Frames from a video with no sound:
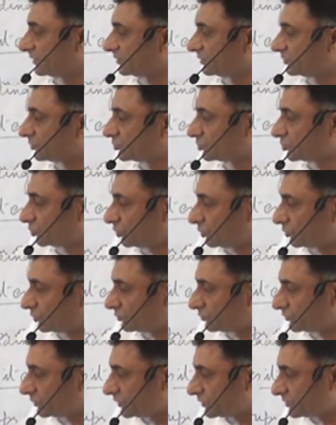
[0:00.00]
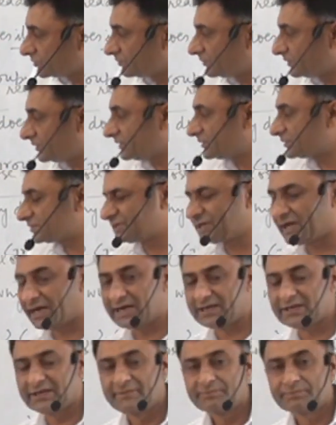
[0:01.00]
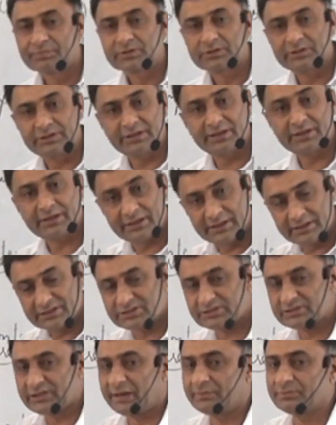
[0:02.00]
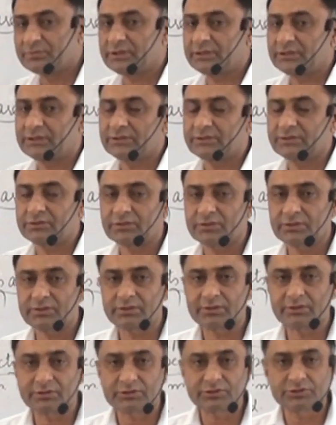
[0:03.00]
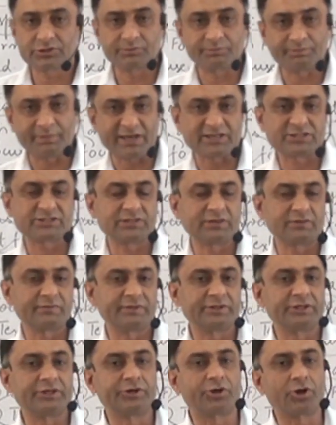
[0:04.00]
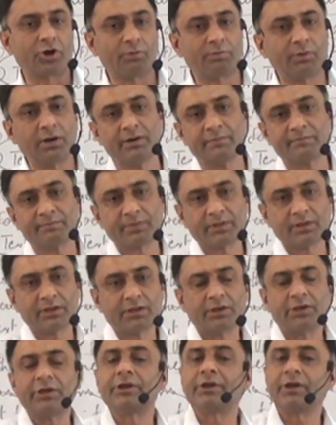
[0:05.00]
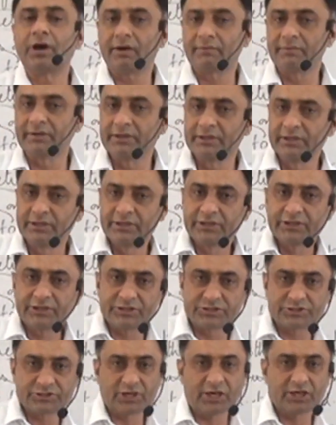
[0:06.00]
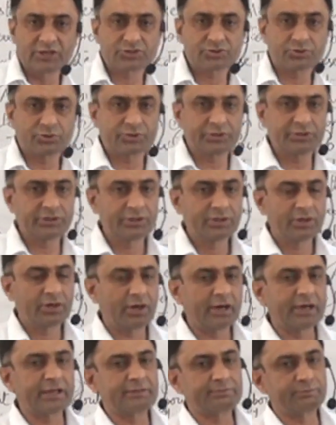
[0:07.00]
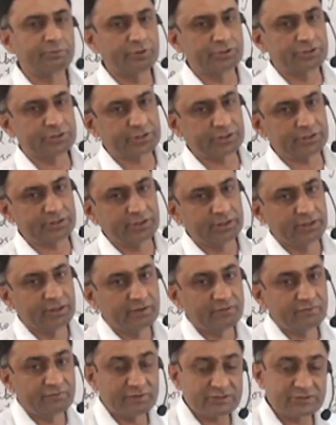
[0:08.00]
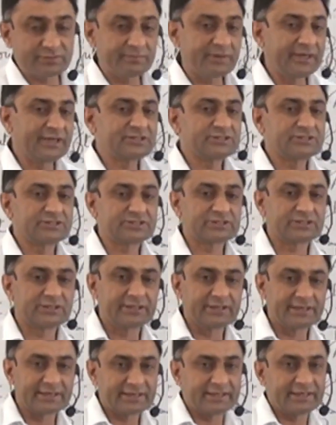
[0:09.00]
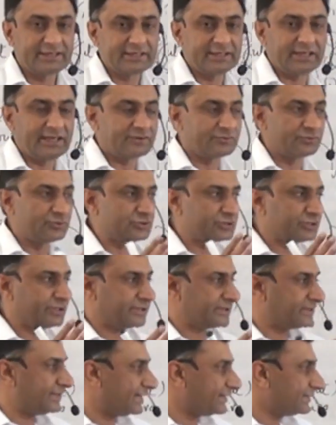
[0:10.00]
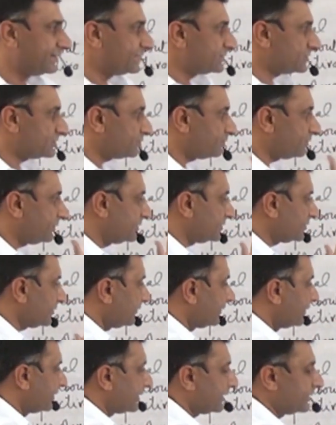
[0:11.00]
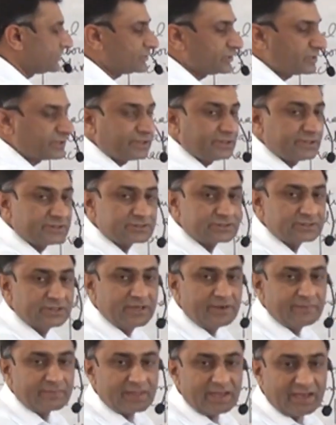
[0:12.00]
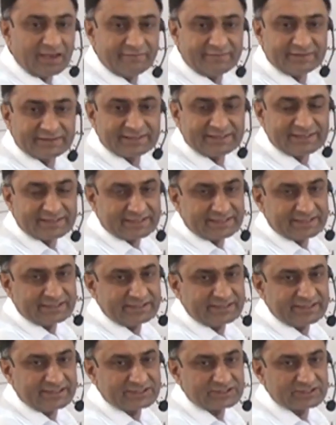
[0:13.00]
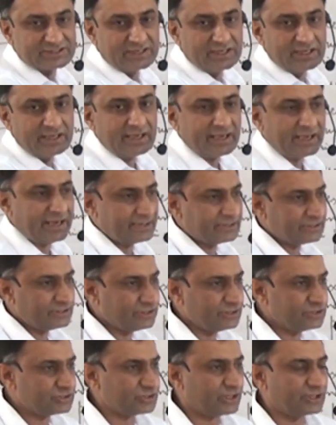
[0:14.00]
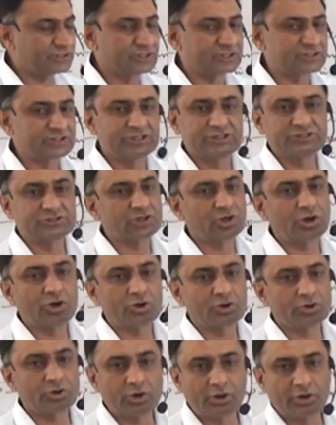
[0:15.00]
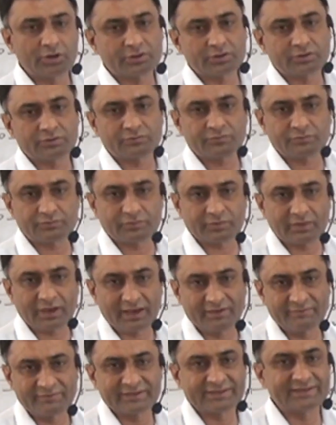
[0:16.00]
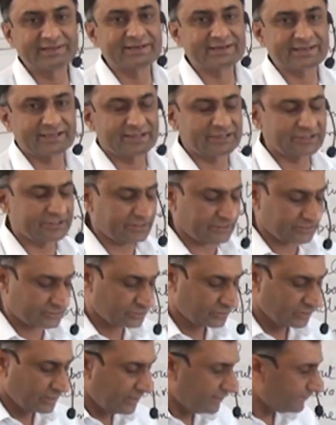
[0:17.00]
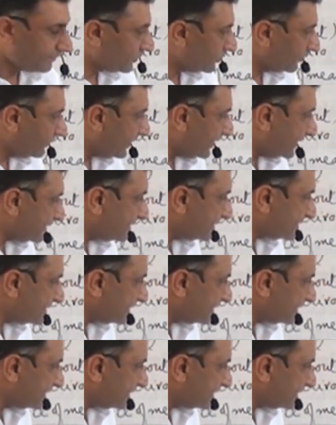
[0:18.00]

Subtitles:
So it means that there is something special with a drama, a novel, a short story or a poetry which makes it literary, and we say that this piece of literature is having literariness and these other things are not having literariness. So whereas this